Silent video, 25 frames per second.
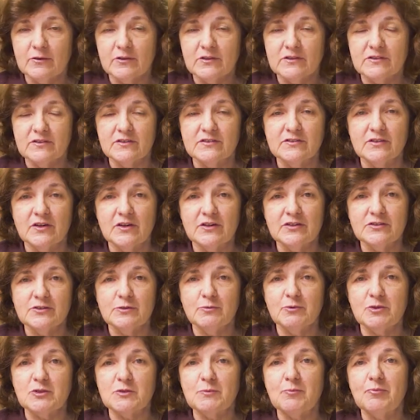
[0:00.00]
decide you
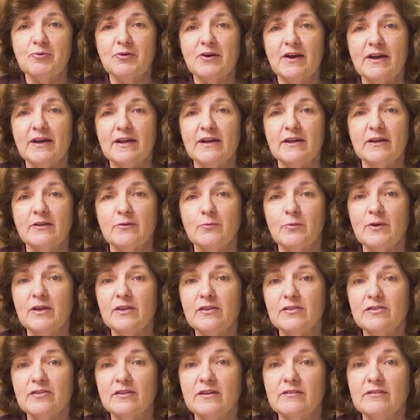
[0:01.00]
want to pray with